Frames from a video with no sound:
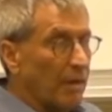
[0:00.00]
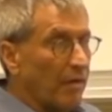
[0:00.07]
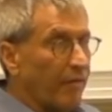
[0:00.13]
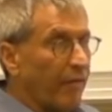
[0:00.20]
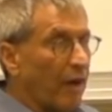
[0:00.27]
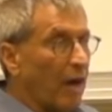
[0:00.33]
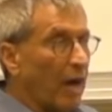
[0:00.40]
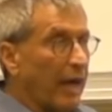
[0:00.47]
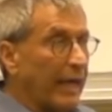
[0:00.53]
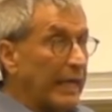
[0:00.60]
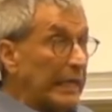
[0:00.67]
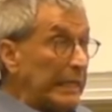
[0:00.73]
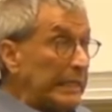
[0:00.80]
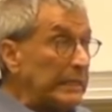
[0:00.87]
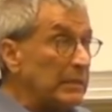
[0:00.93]
if
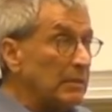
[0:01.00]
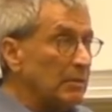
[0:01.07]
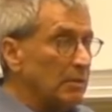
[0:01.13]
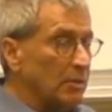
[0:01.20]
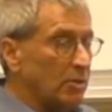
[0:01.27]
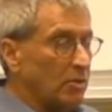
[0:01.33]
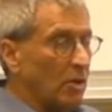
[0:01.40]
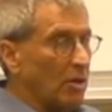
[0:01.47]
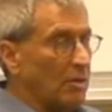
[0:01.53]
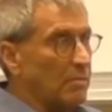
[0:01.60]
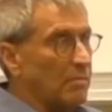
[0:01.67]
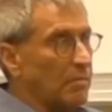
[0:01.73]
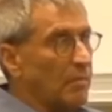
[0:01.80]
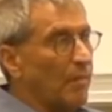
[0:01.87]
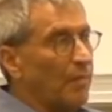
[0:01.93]
I
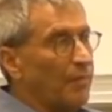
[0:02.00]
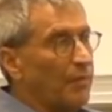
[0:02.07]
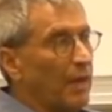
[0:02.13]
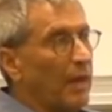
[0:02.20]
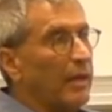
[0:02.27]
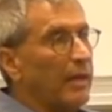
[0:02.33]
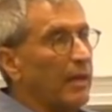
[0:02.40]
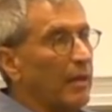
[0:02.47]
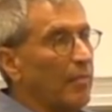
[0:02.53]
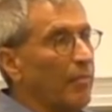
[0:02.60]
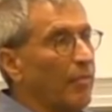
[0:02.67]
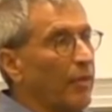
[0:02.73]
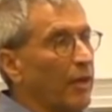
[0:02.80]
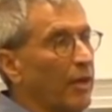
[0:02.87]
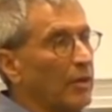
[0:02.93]
start telling him
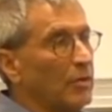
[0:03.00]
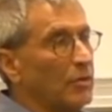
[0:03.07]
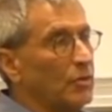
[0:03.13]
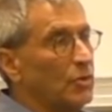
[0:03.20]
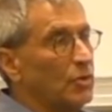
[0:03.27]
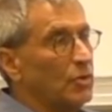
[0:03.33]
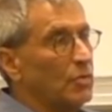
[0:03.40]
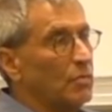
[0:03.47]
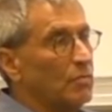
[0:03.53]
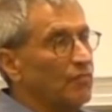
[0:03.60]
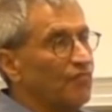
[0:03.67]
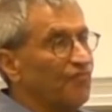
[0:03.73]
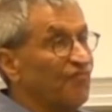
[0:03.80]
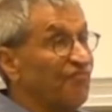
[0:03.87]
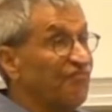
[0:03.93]
things?
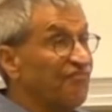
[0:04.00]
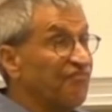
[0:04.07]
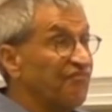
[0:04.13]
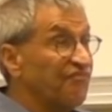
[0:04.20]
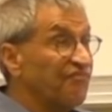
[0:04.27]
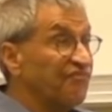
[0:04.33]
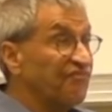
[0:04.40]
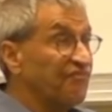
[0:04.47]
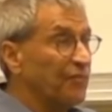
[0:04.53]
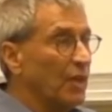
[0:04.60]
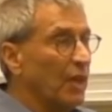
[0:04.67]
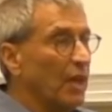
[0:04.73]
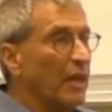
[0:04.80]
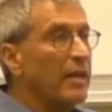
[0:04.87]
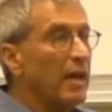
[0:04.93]

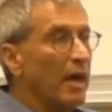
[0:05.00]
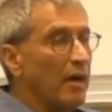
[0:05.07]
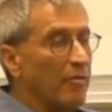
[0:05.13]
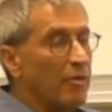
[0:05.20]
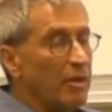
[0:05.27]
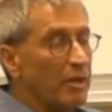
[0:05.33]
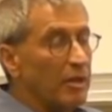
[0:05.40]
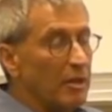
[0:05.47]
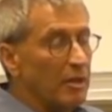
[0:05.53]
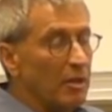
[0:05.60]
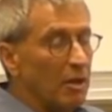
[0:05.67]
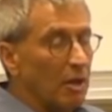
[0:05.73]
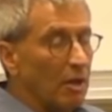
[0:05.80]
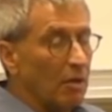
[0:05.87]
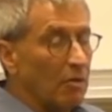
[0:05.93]
And I, I really didn't
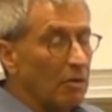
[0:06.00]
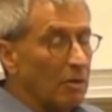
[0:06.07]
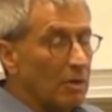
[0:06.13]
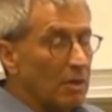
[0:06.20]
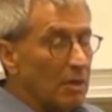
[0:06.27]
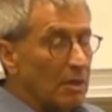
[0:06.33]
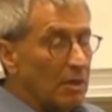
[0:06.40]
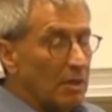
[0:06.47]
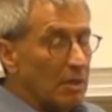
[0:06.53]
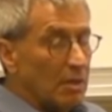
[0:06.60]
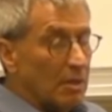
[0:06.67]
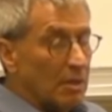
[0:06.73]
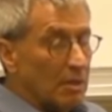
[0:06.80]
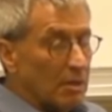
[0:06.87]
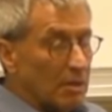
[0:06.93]
know.
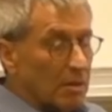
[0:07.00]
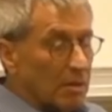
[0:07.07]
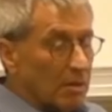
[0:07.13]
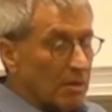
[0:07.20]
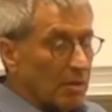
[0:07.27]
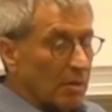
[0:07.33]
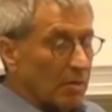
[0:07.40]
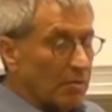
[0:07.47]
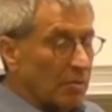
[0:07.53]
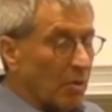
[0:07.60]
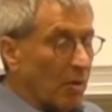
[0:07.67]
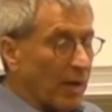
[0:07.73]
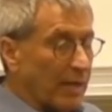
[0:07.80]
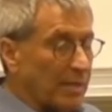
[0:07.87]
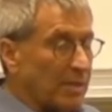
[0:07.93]

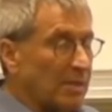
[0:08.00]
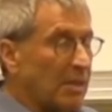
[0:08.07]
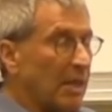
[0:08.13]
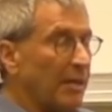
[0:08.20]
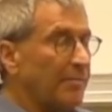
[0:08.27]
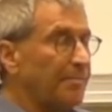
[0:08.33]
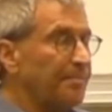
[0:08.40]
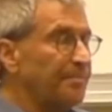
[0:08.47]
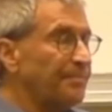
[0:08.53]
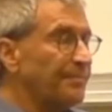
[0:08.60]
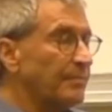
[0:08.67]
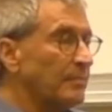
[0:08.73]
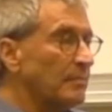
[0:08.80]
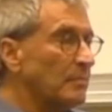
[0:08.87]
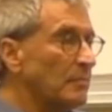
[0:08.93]
So I said,
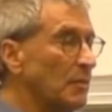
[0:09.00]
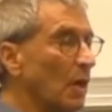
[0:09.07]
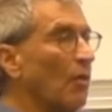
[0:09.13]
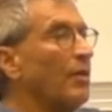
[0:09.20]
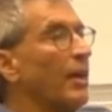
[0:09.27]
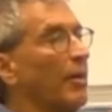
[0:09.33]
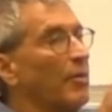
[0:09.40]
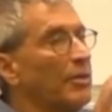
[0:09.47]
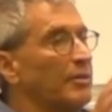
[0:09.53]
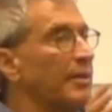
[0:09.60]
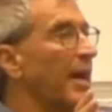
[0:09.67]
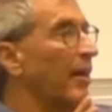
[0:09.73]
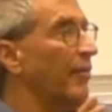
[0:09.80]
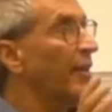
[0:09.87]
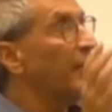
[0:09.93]
Okay, well
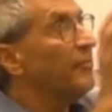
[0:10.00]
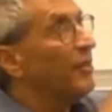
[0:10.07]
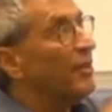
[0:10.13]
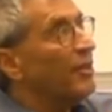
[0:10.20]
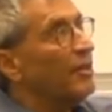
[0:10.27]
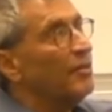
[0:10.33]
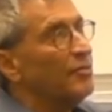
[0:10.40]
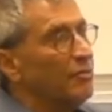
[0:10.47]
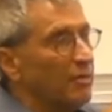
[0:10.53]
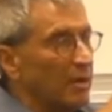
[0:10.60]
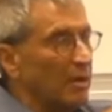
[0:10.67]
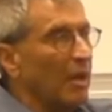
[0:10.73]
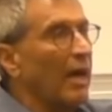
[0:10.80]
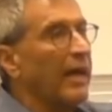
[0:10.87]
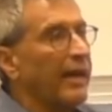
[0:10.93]
now they, they're going to do
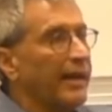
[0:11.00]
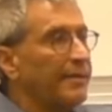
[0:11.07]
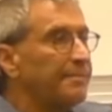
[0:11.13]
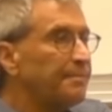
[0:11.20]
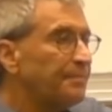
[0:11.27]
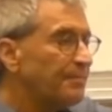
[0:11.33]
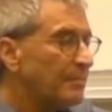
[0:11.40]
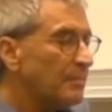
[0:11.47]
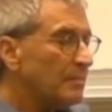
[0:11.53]
their lighting.